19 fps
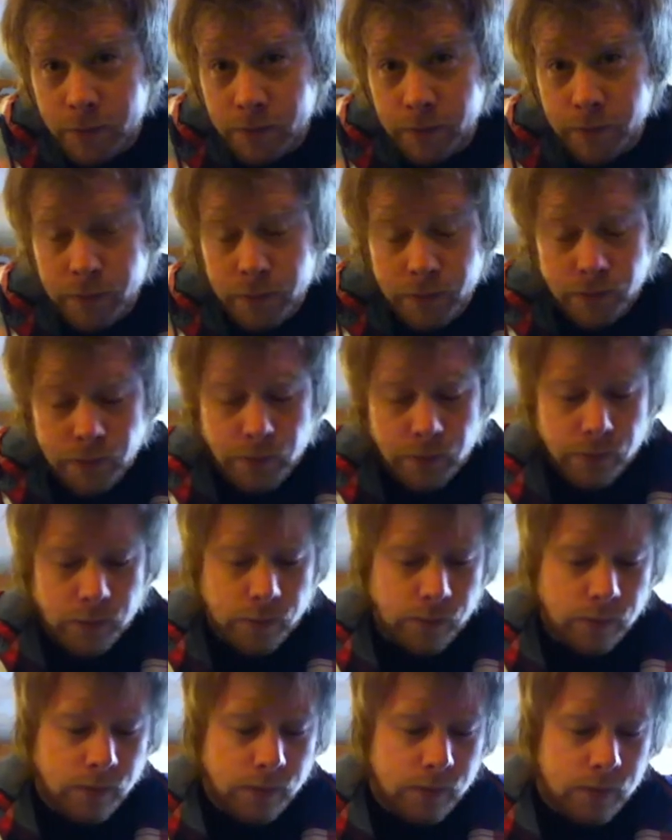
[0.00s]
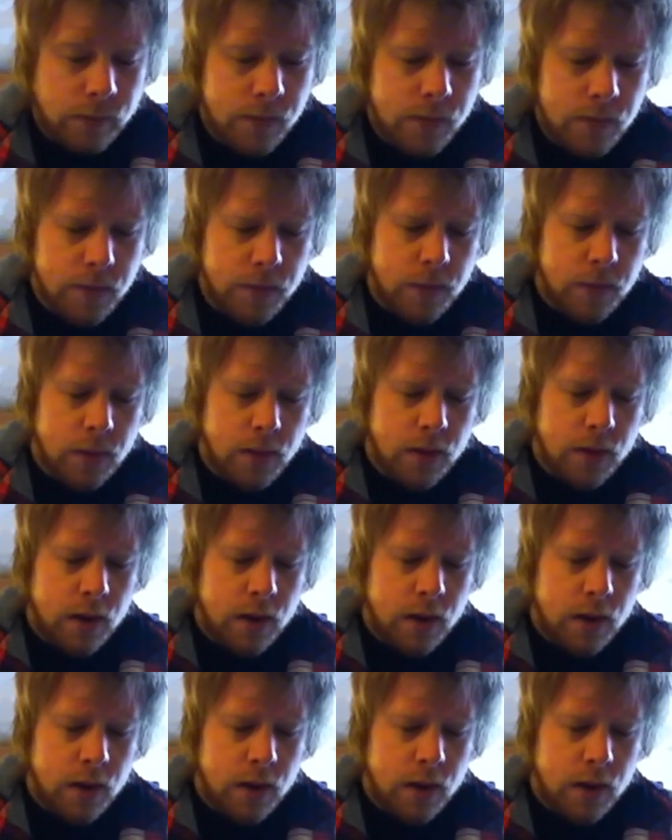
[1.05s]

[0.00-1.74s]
Nobody speaks.